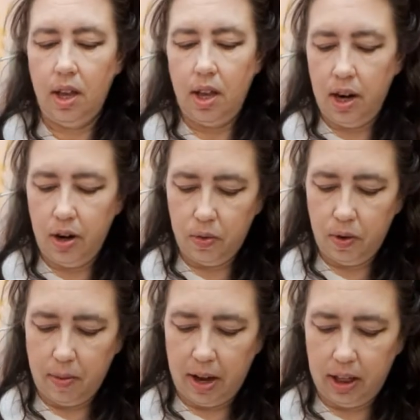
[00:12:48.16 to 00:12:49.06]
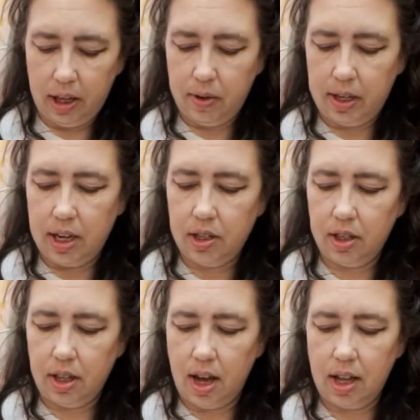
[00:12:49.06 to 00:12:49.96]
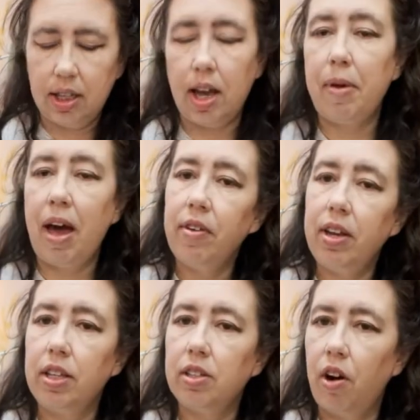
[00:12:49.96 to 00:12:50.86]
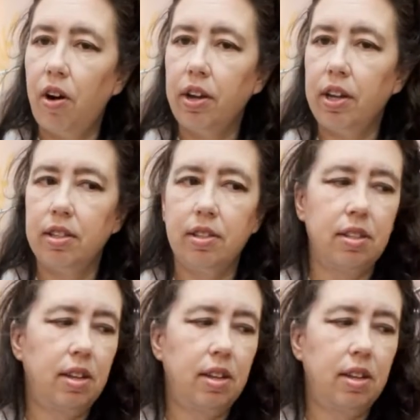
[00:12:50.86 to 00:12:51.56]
Here's one of my liquidation lots. I'm having a Target,